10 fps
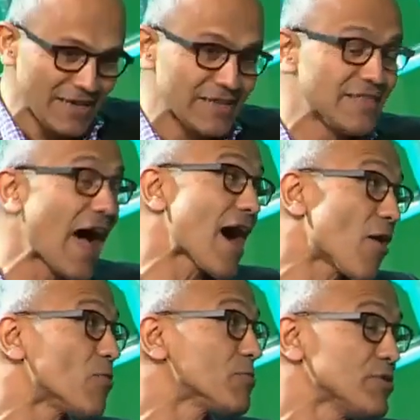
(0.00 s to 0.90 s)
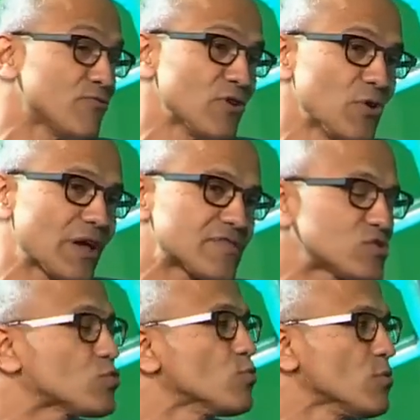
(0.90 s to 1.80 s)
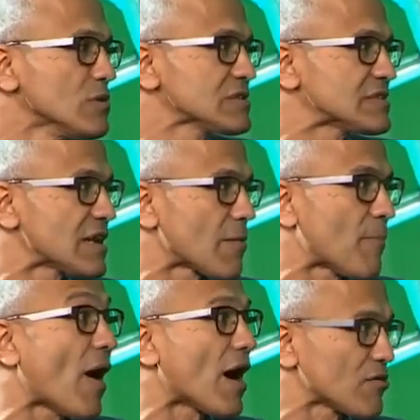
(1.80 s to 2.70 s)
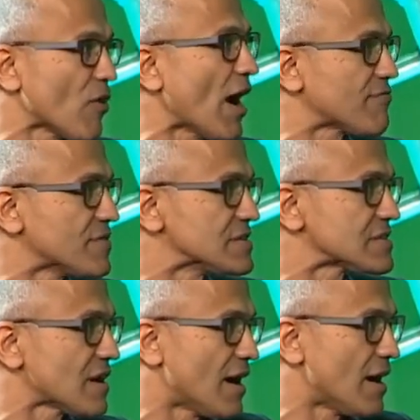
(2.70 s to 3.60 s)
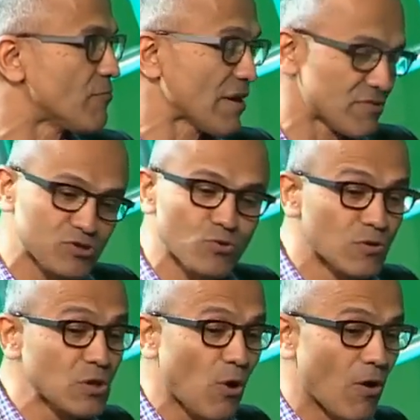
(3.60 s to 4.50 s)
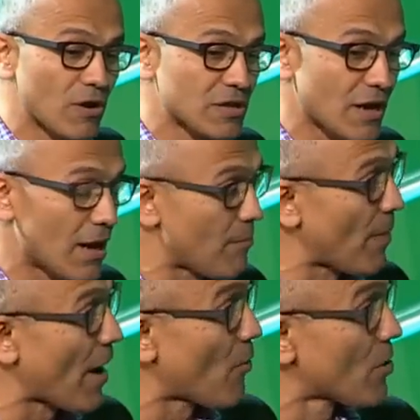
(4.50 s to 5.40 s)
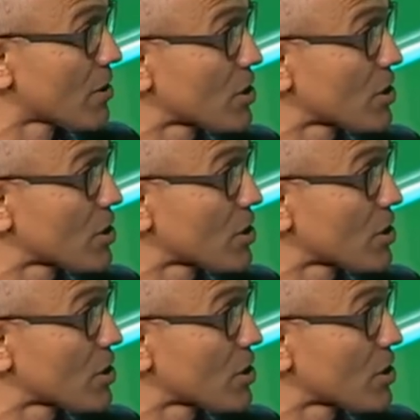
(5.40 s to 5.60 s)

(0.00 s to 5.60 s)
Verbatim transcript: Now, if you look at tools that are part of Office, we have a tool called Power